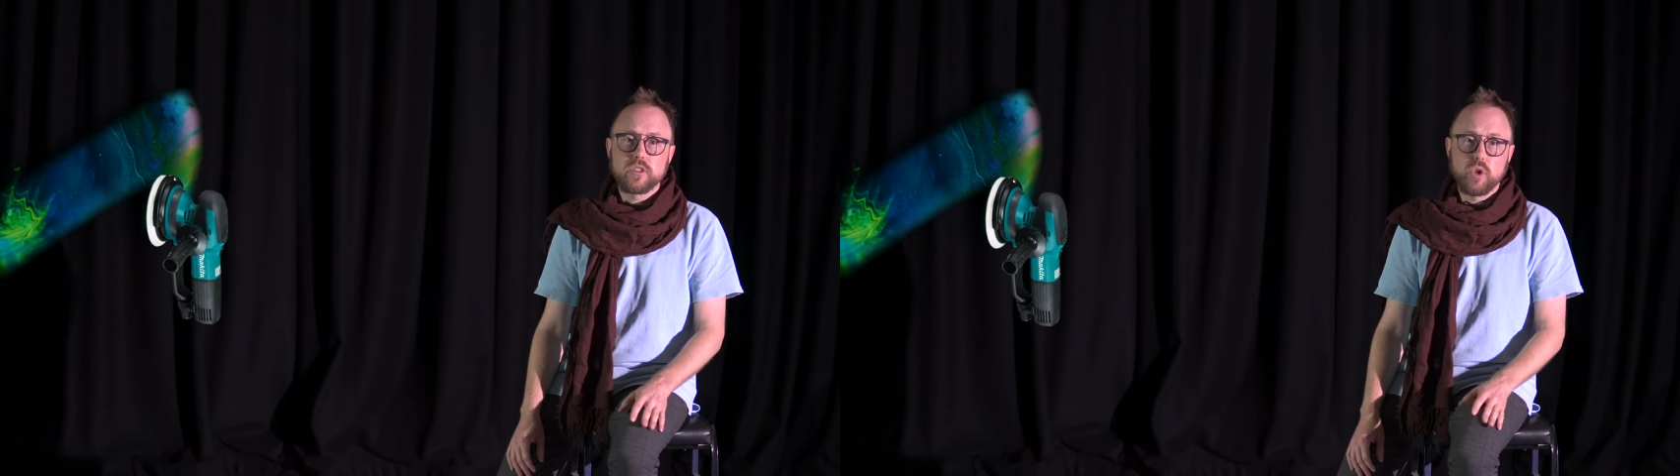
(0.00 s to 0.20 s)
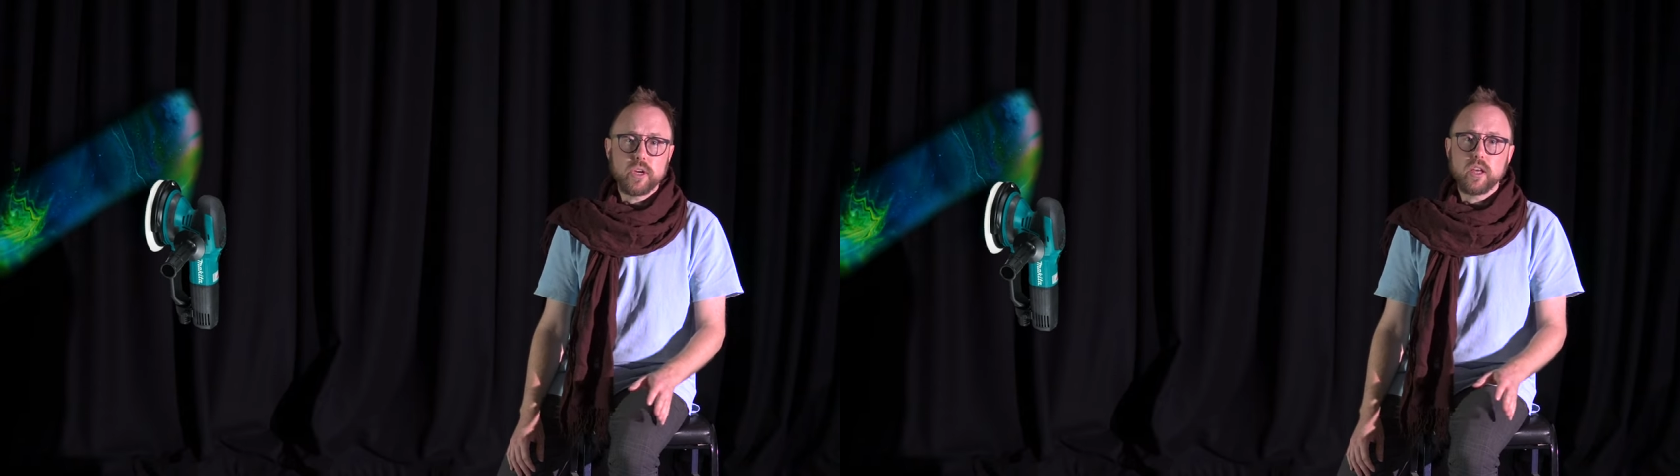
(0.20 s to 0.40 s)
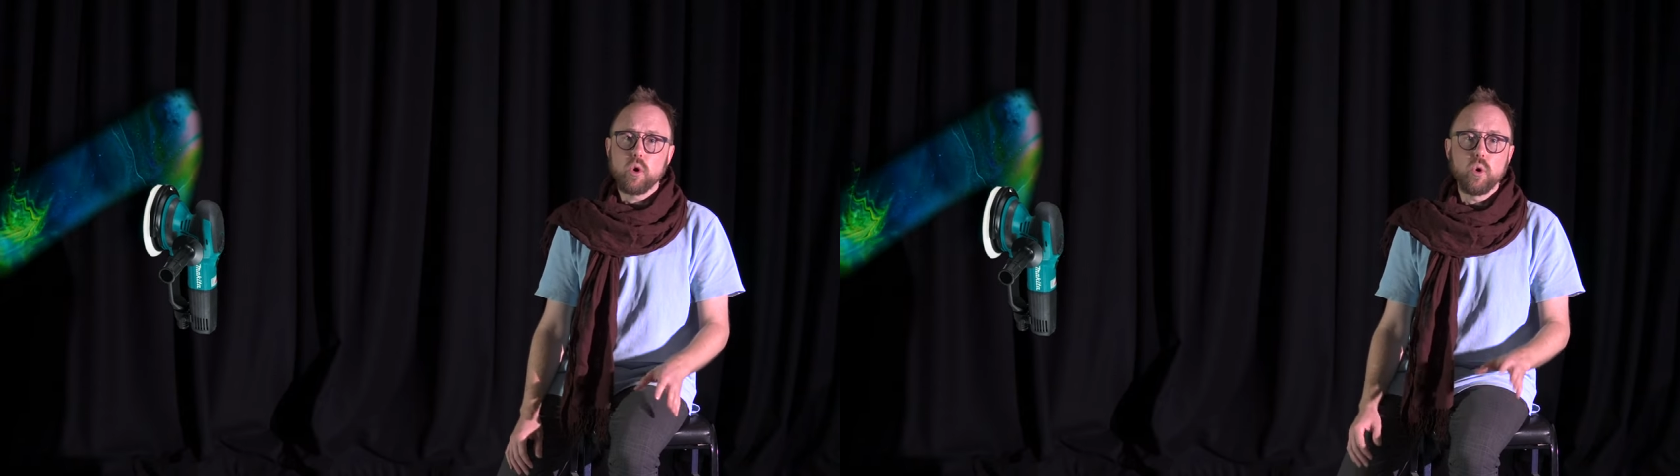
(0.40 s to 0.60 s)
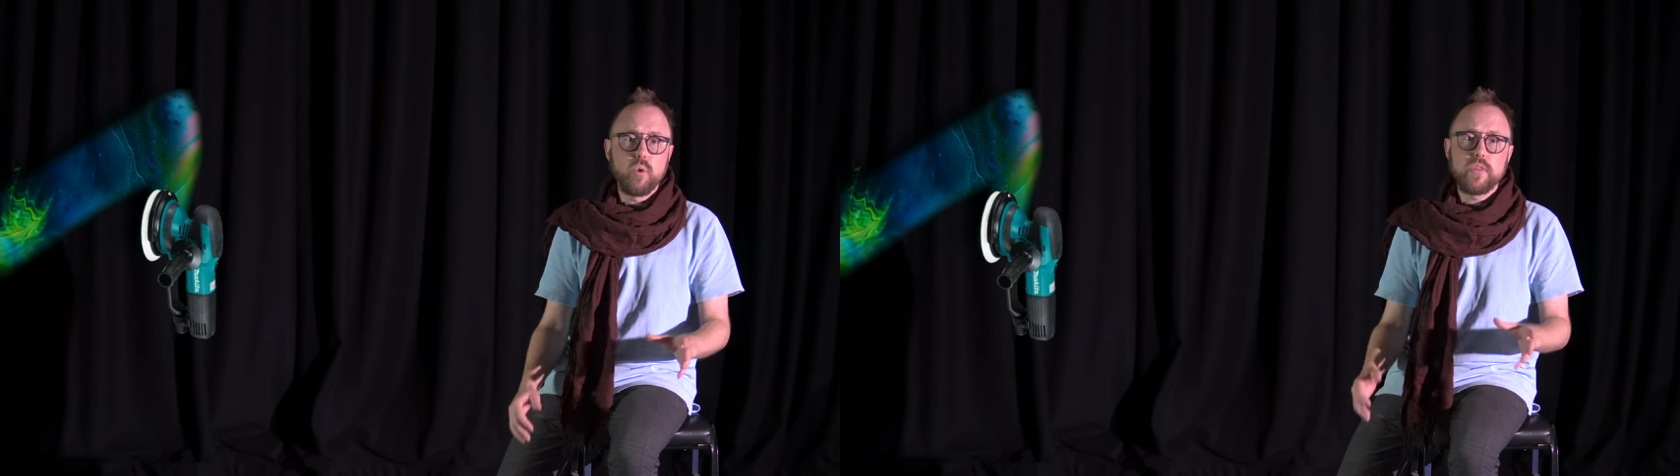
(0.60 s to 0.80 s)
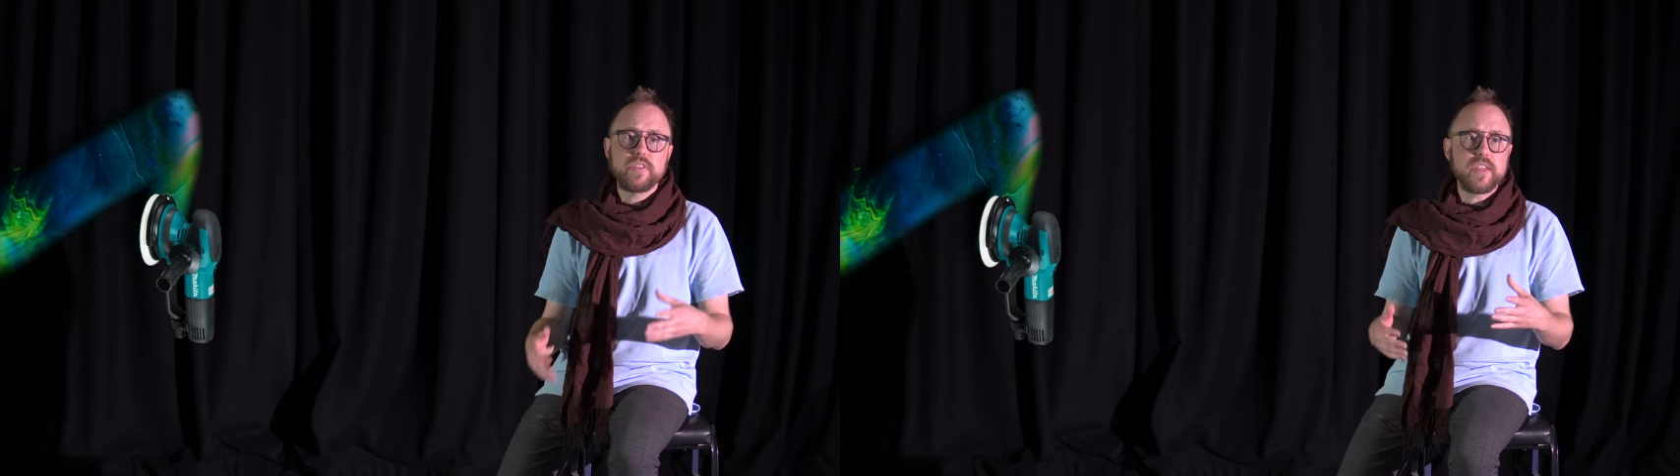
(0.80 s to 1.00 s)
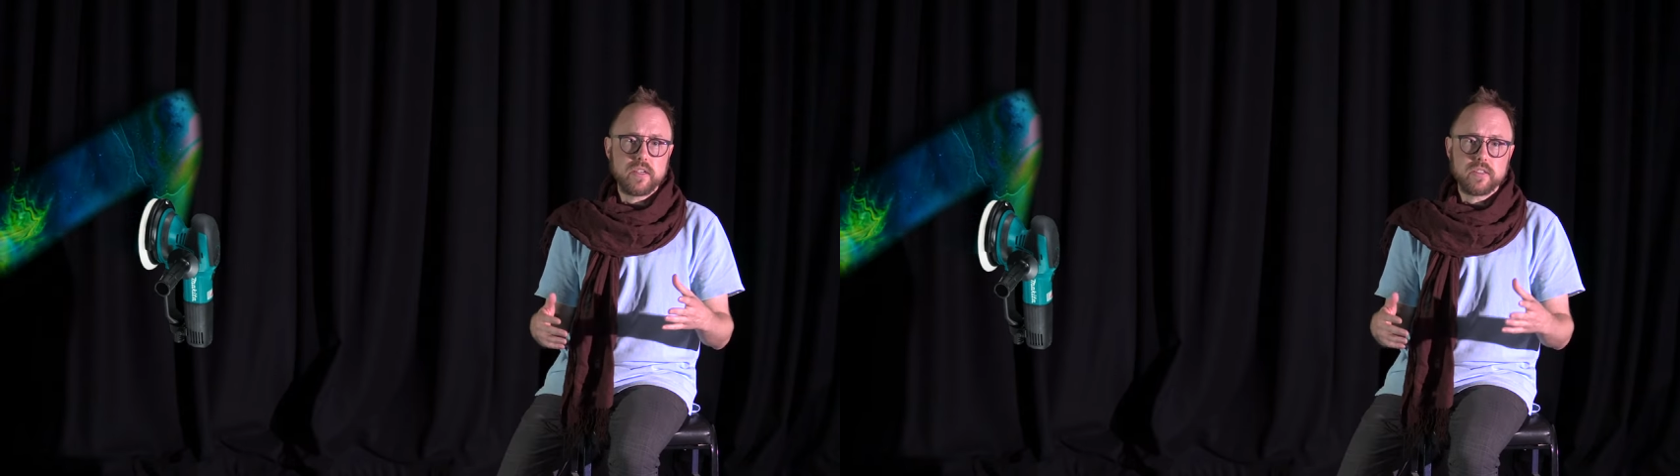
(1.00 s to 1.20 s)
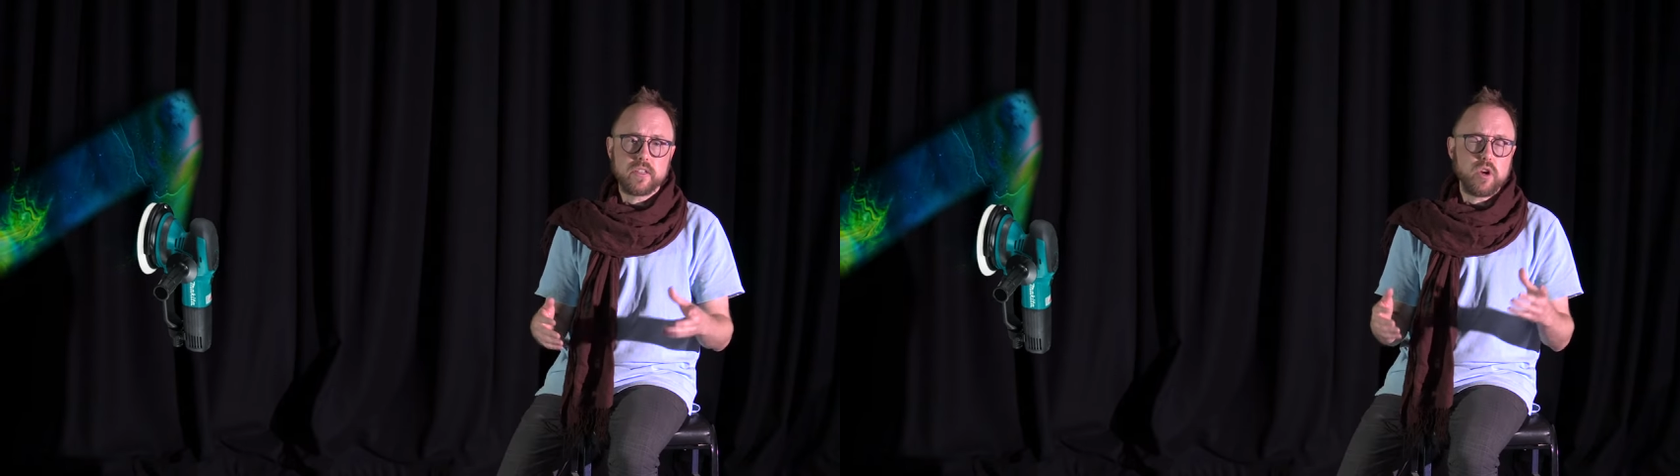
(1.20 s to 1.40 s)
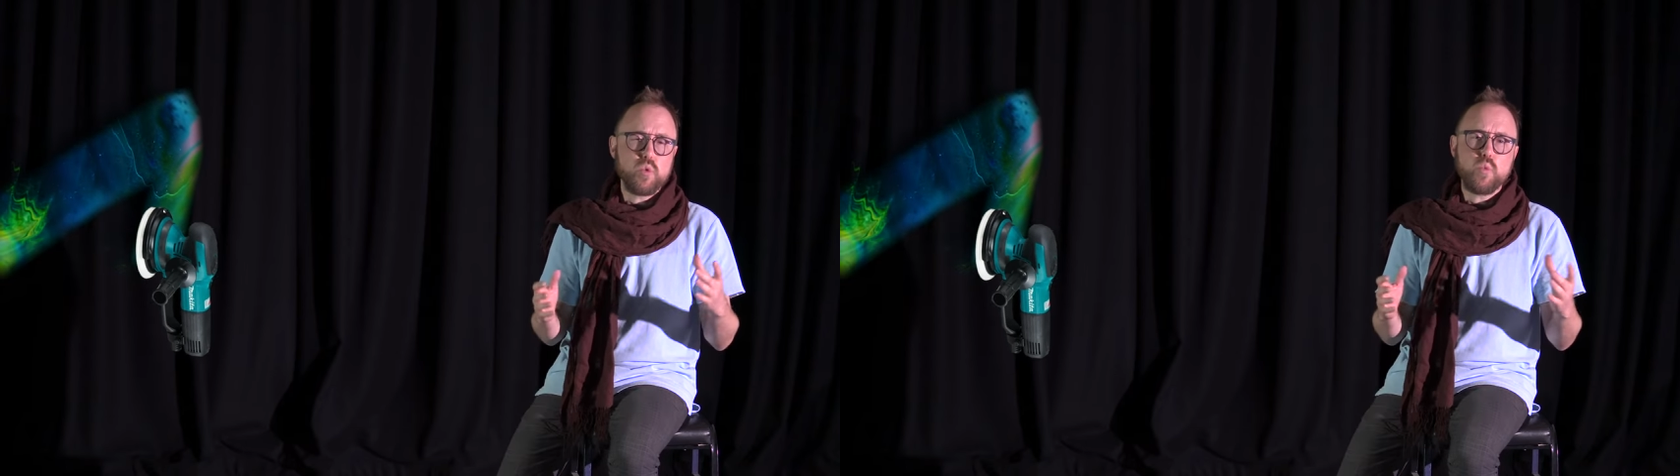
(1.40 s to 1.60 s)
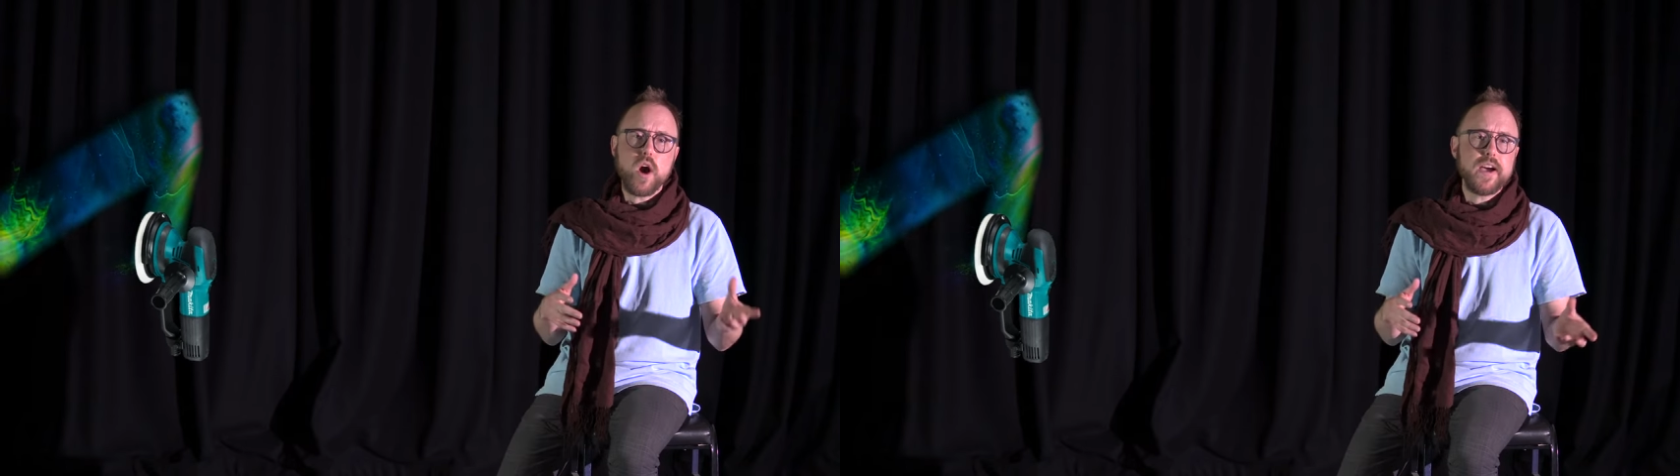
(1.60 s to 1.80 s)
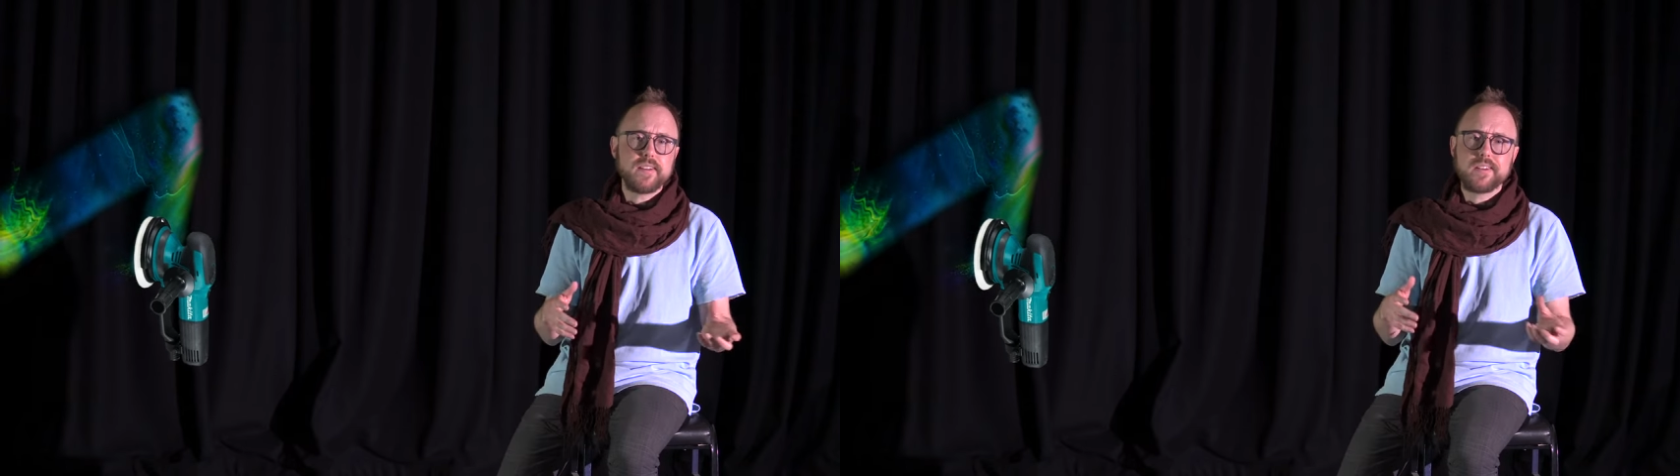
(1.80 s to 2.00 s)
to look at all the things that are
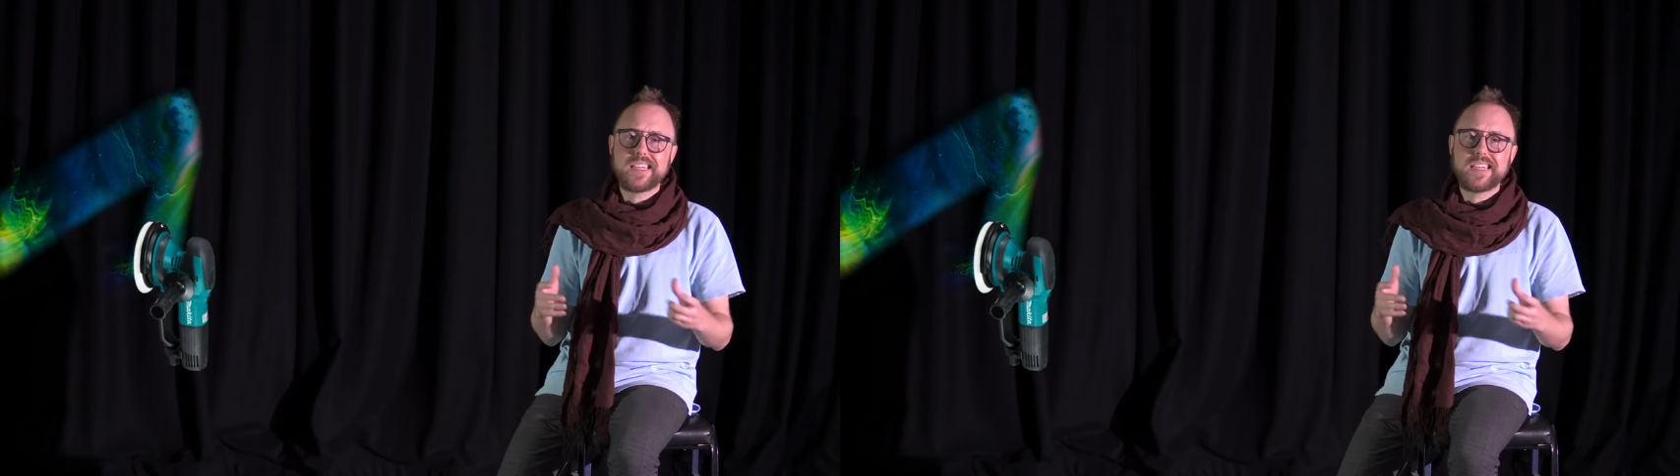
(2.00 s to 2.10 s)
white